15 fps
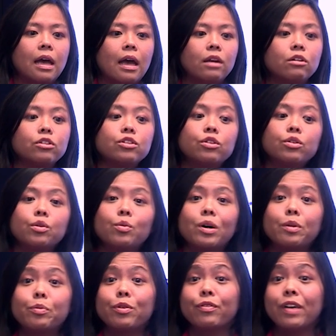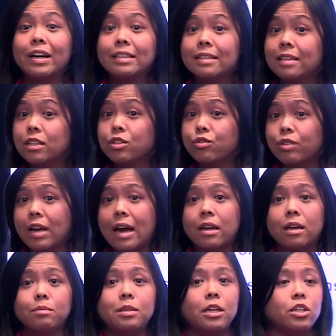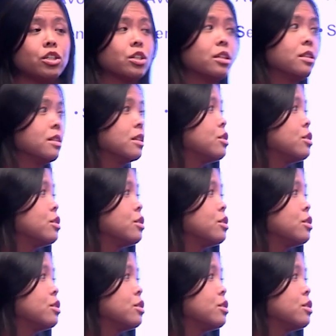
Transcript: And also you want to provide sensory adaptations,